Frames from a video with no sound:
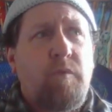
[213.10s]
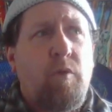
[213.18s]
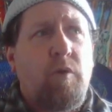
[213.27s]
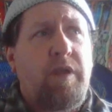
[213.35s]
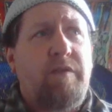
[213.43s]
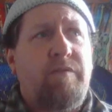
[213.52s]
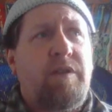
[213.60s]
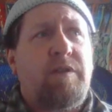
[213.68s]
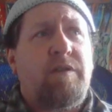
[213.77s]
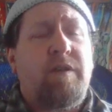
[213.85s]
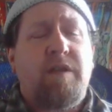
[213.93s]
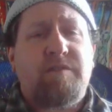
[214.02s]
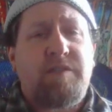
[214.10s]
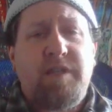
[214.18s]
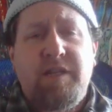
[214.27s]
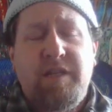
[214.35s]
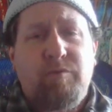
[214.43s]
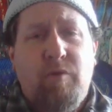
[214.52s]
or even a
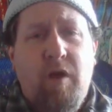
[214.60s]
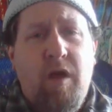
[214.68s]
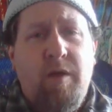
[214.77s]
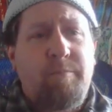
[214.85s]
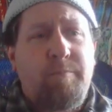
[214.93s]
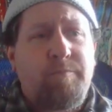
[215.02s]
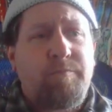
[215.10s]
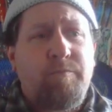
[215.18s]
CD-ROM,